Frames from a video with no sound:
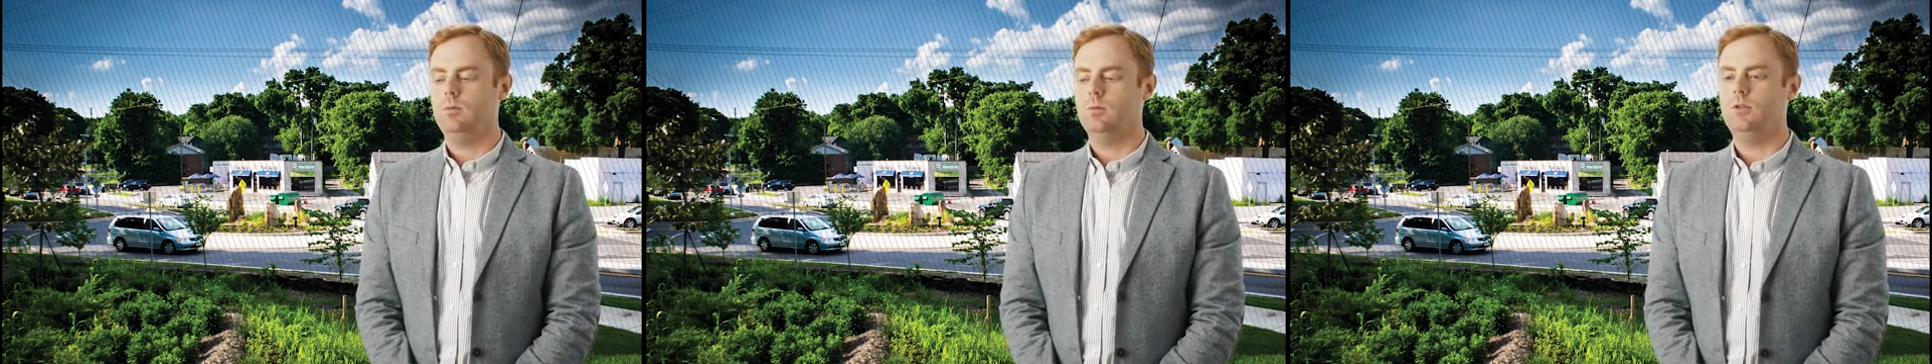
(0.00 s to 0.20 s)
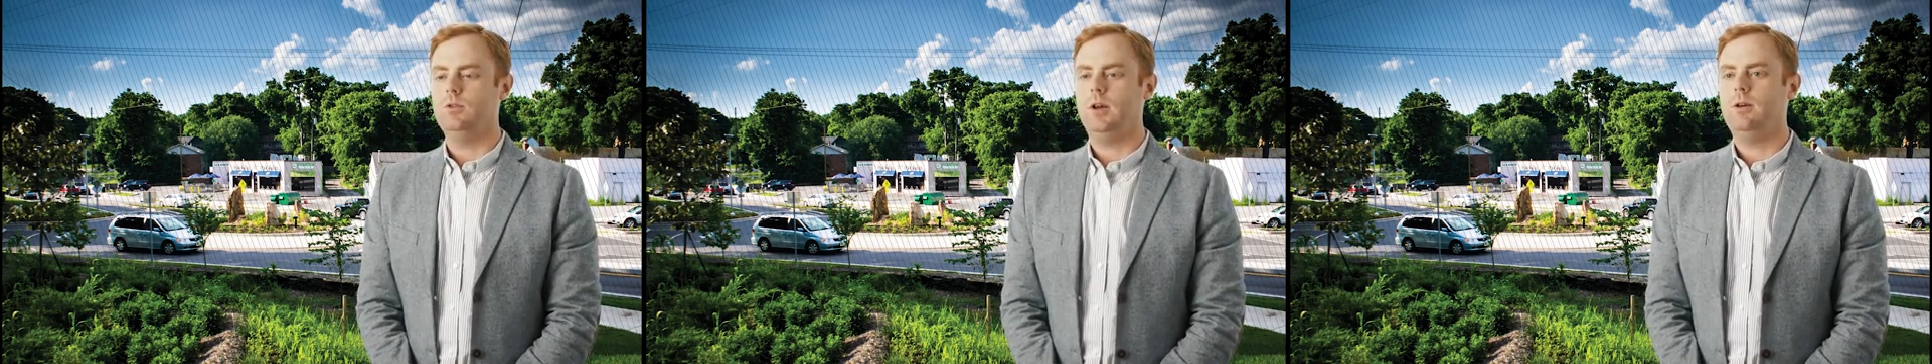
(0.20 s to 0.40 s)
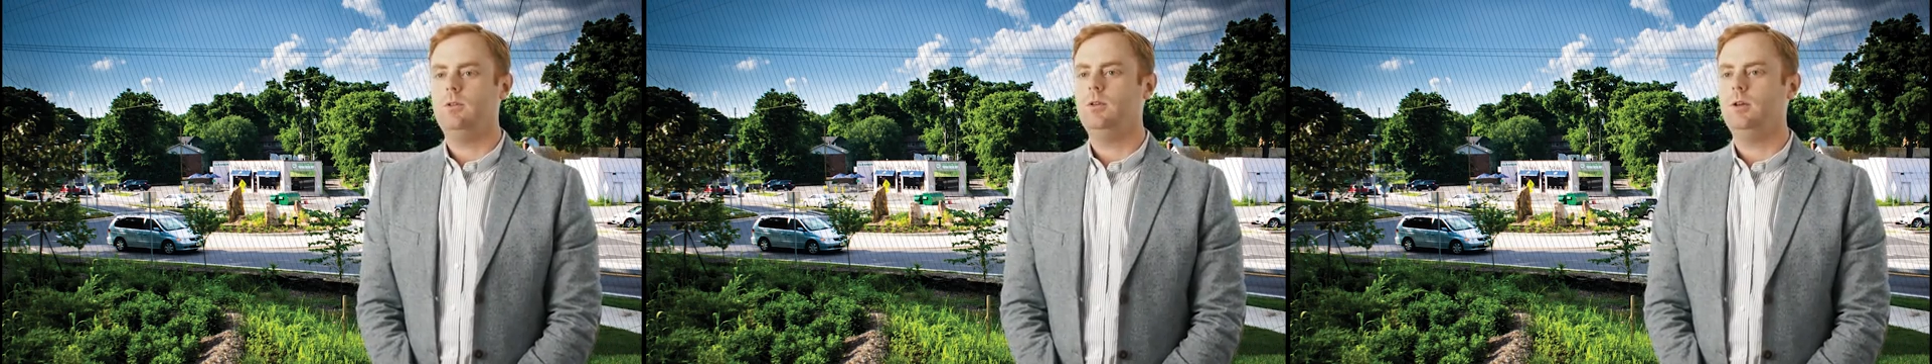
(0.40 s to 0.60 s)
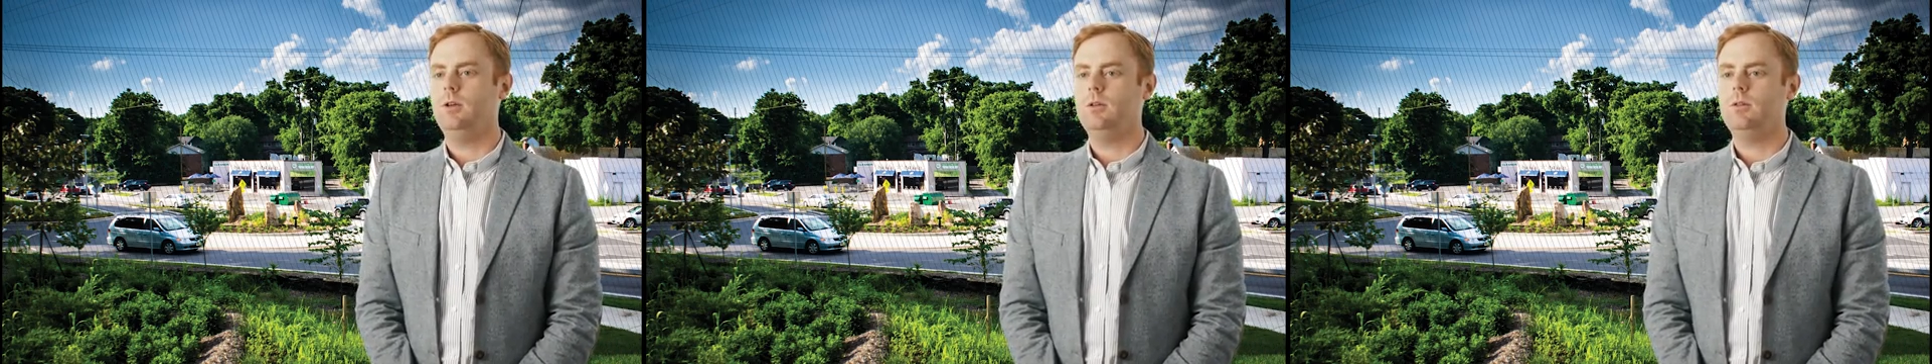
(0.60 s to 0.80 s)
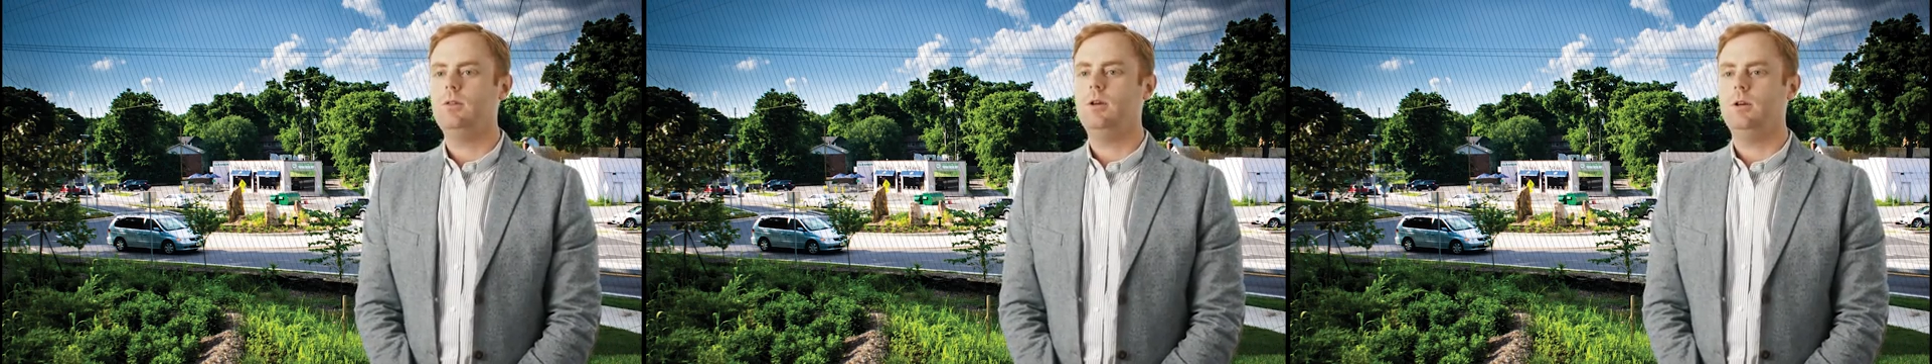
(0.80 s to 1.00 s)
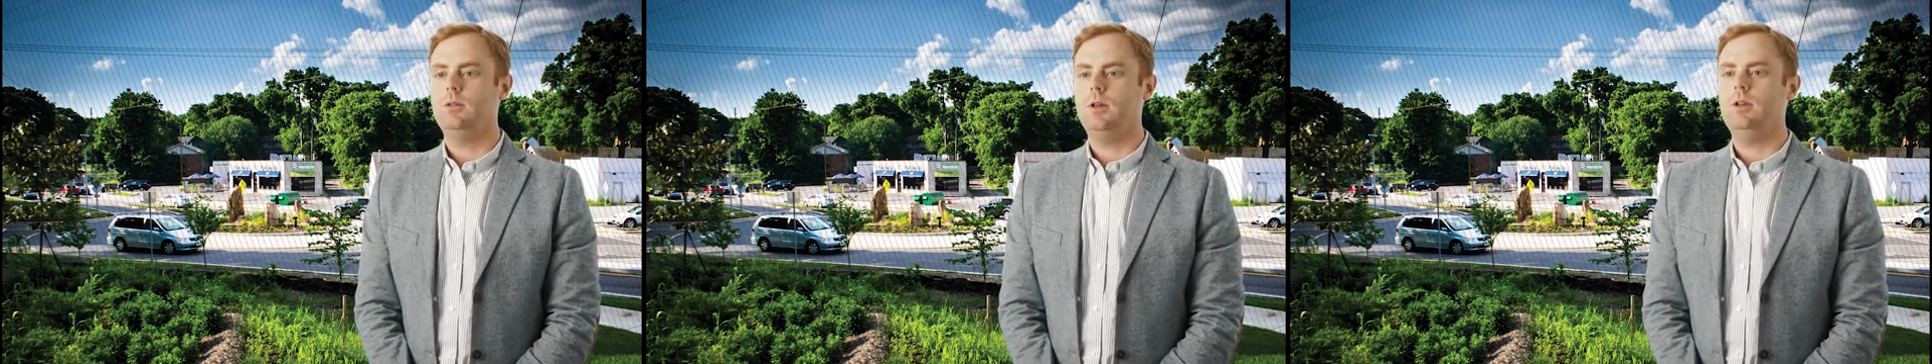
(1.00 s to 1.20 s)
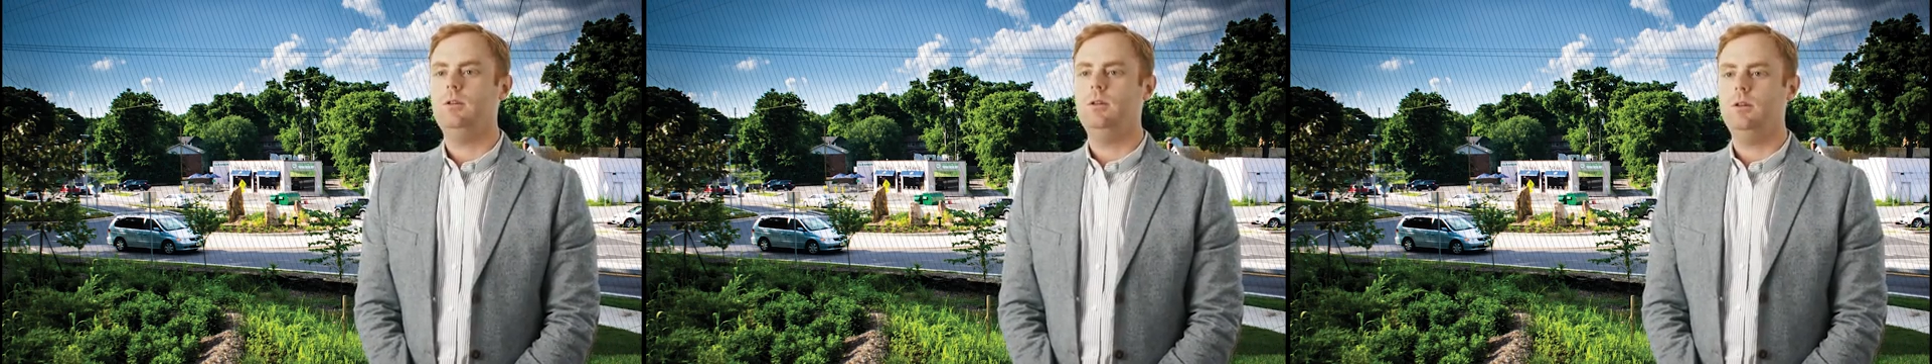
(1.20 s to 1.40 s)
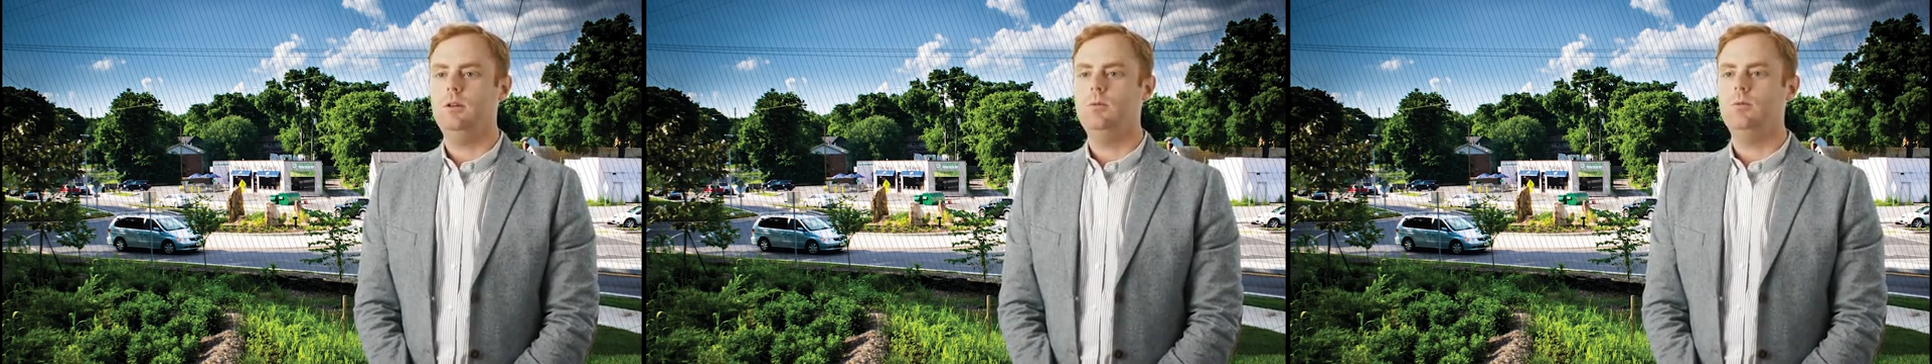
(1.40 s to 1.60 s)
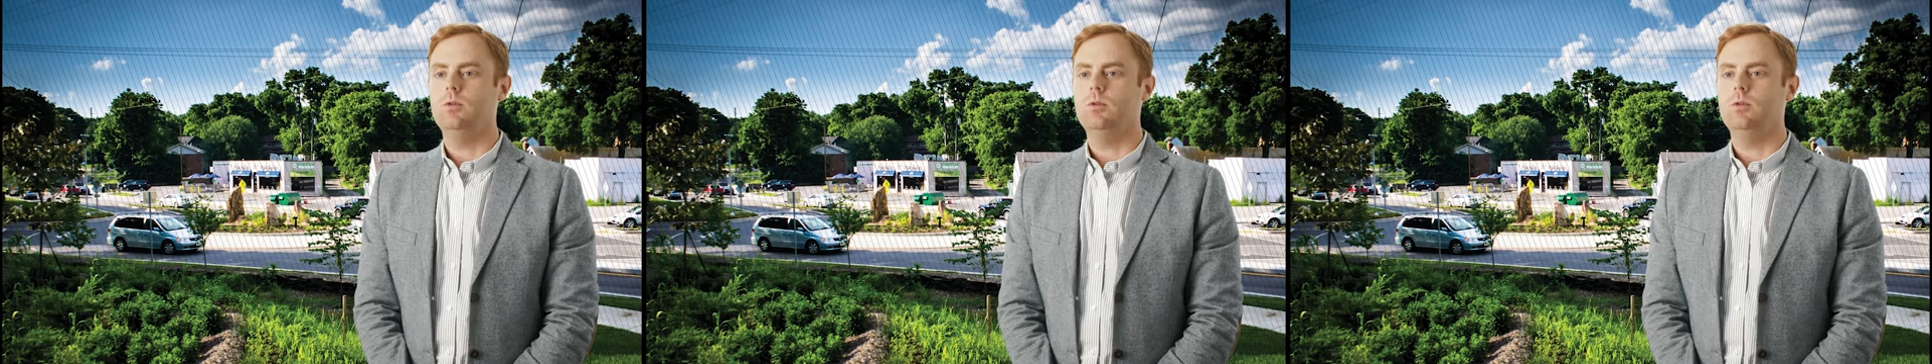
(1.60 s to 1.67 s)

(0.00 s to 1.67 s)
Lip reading: resounding thing they needed